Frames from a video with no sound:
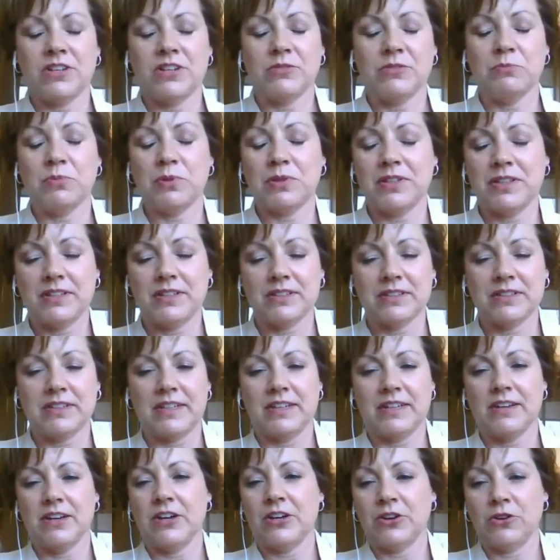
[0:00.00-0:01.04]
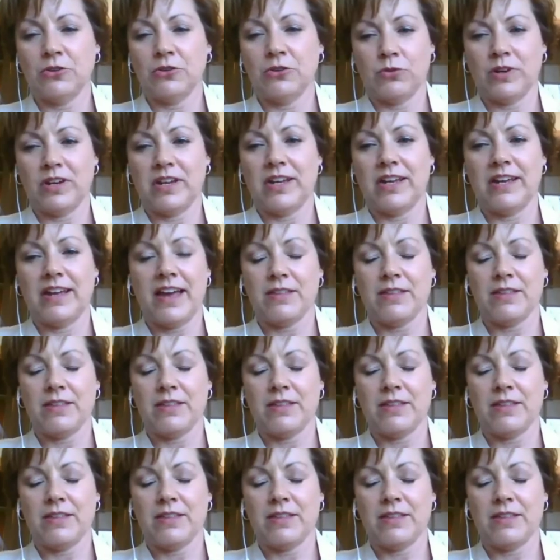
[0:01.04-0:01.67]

would completely agree.